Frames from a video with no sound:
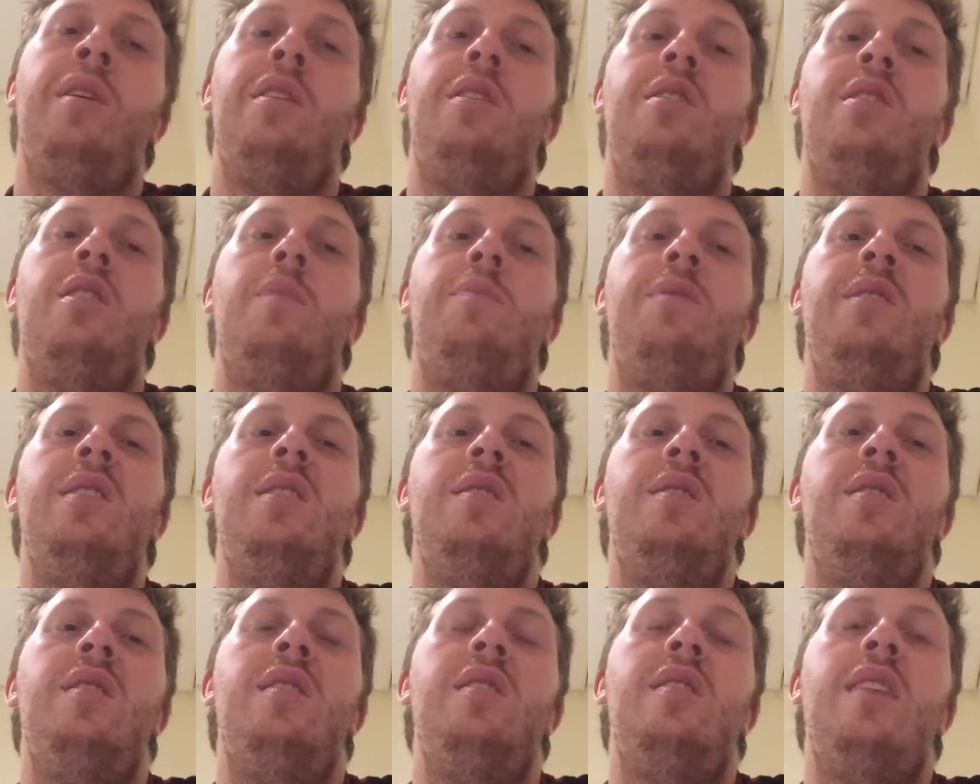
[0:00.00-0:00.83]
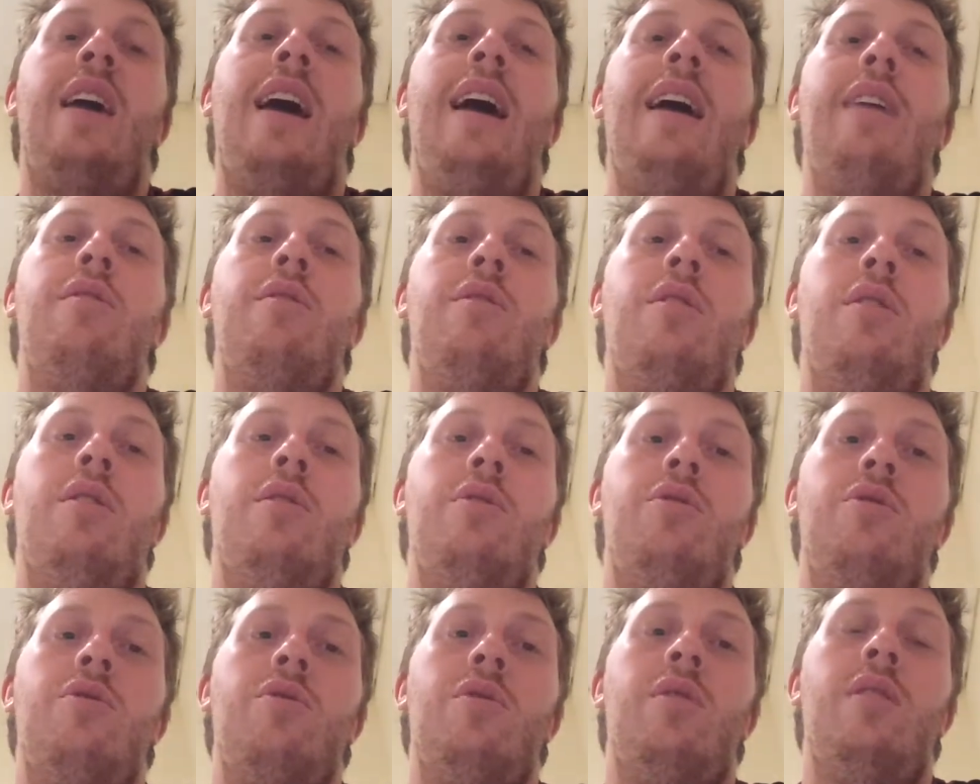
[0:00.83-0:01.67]
subsistence
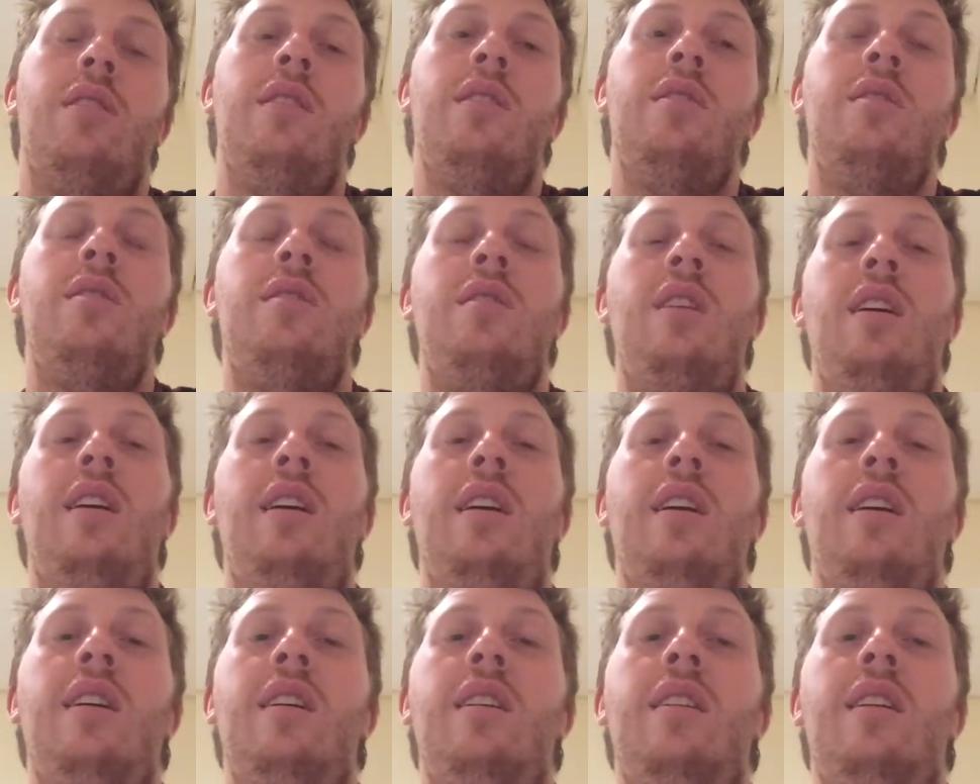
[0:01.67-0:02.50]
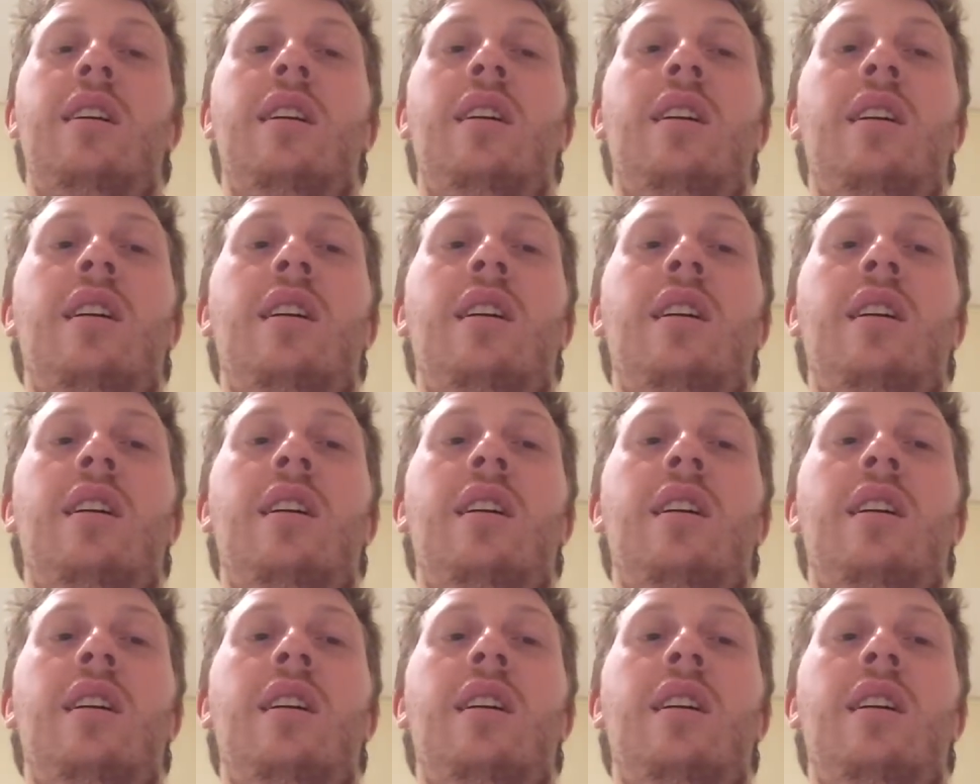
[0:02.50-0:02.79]
agriculturalist and